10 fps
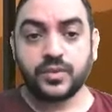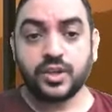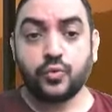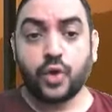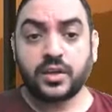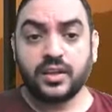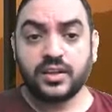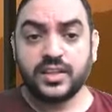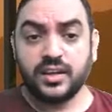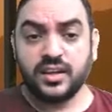What are
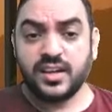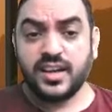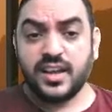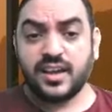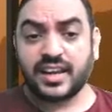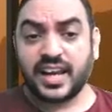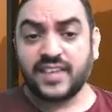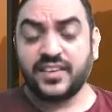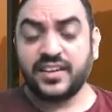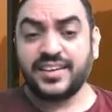the
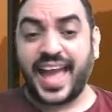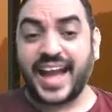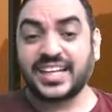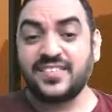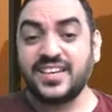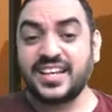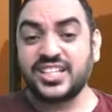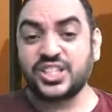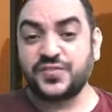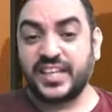relevant
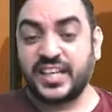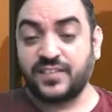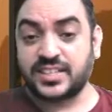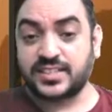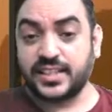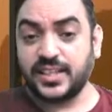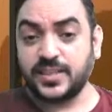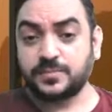activities of the investee